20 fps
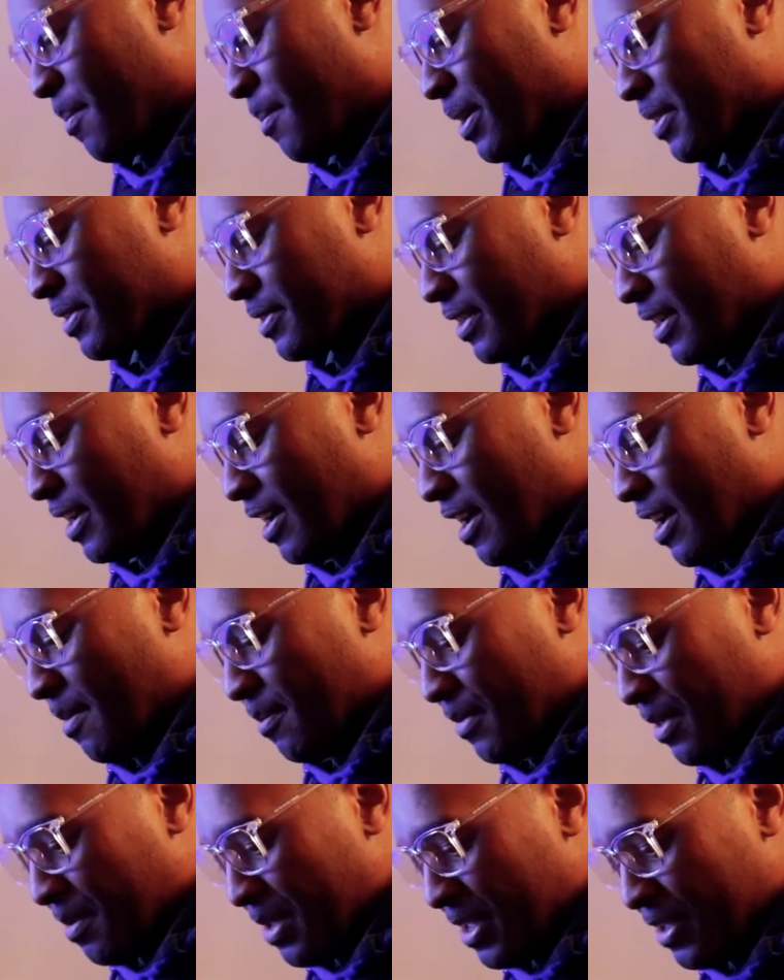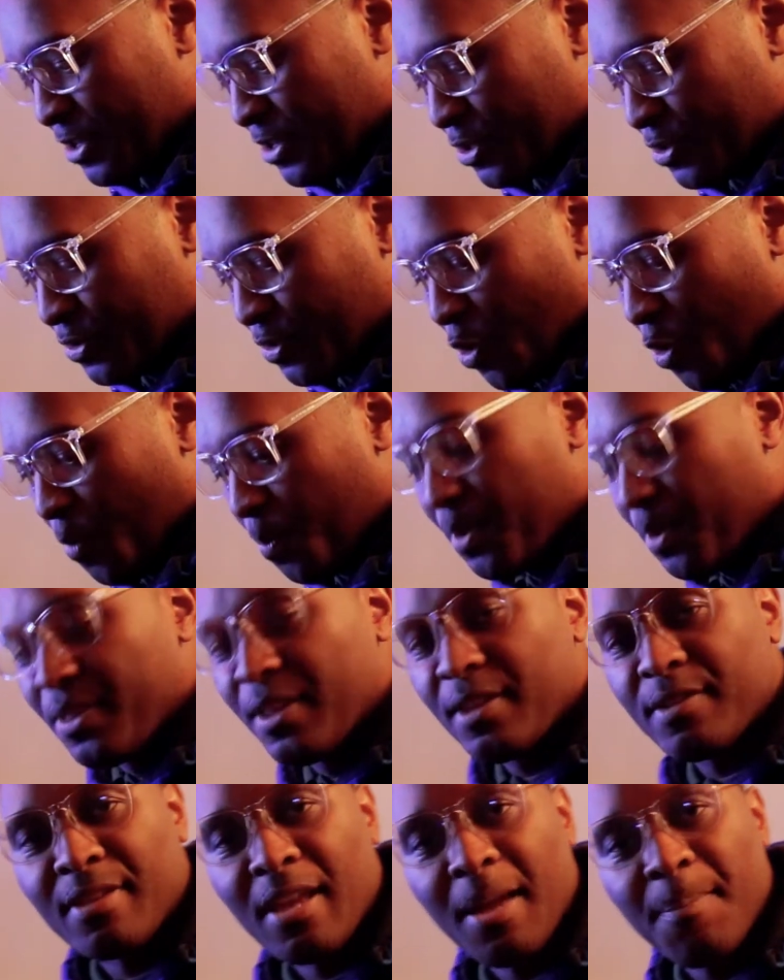But let me just open
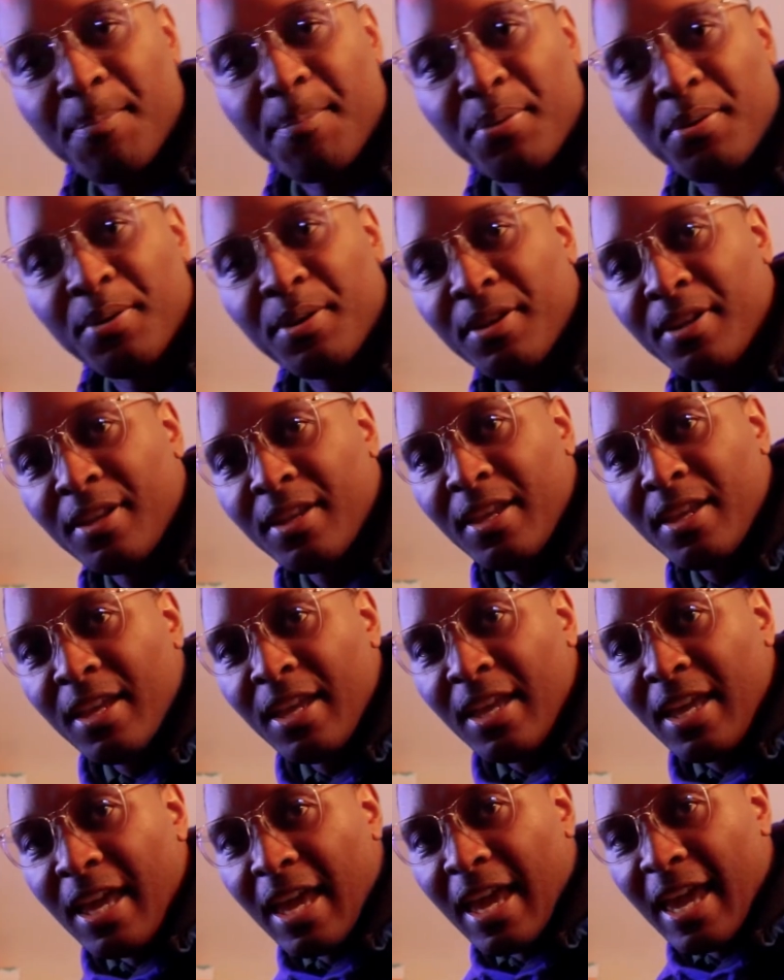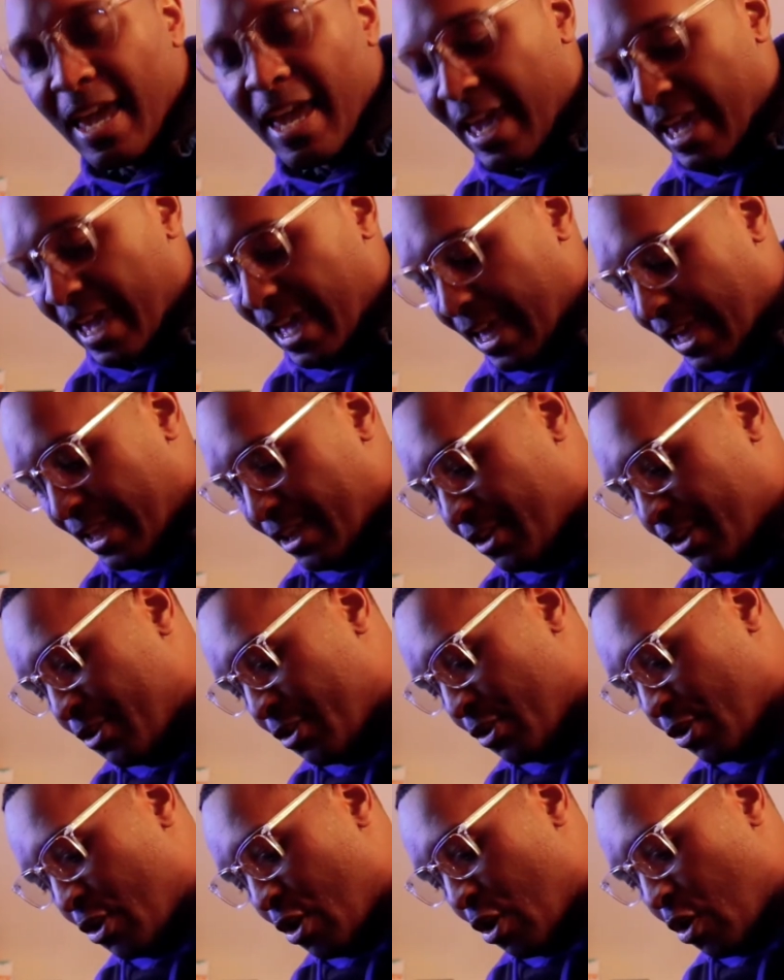this up. And
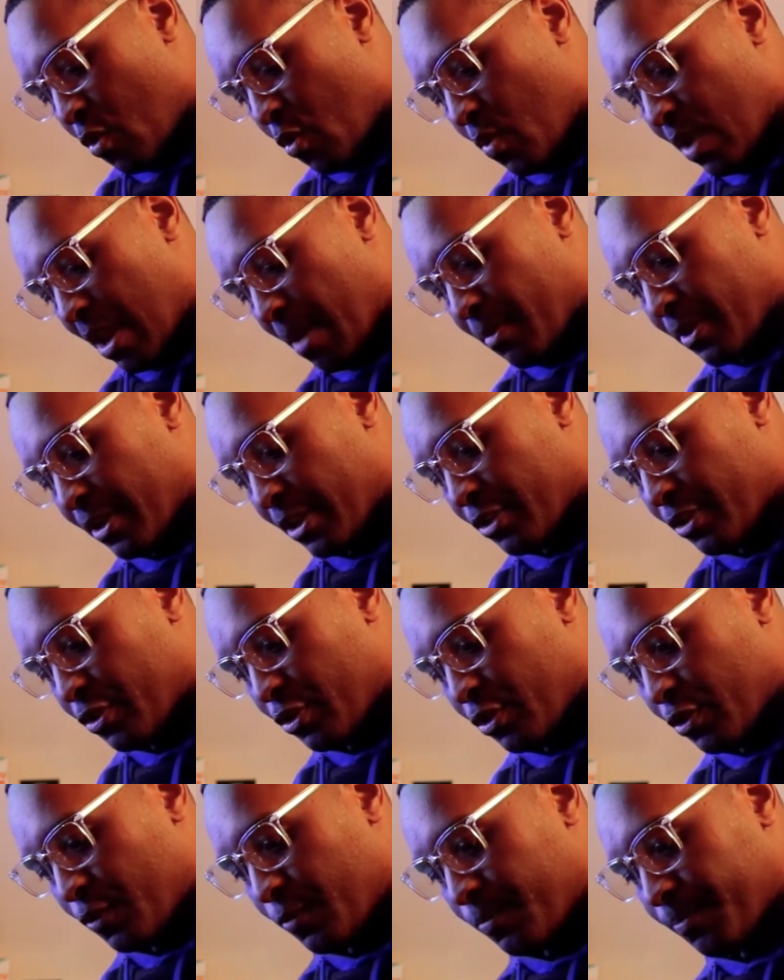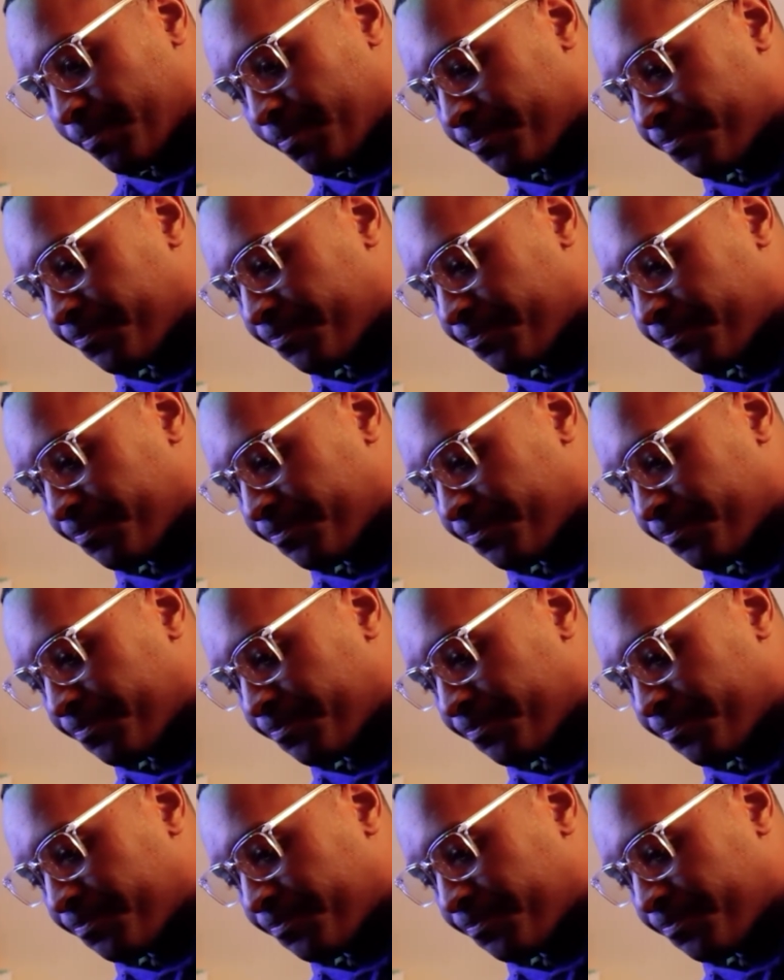you know what I'm gonna do?